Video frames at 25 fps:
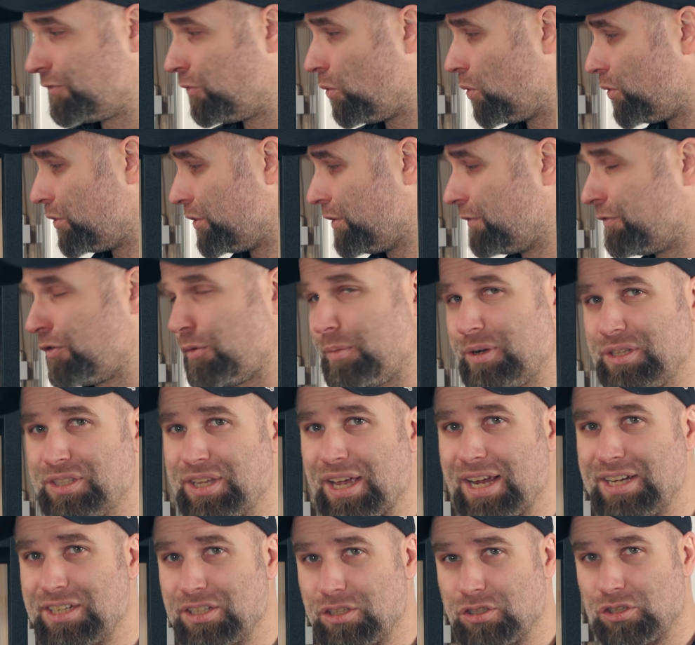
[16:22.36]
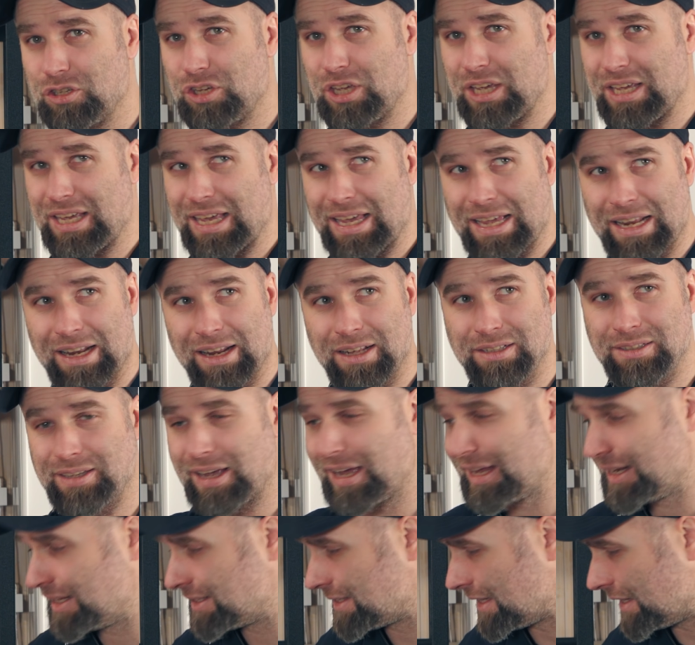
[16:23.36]
for the fermentation to kick in and
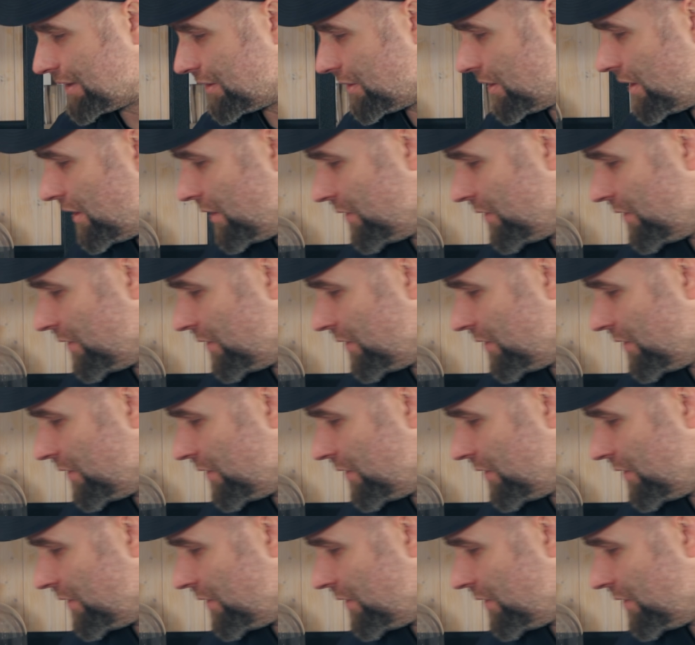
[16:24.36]
dial it in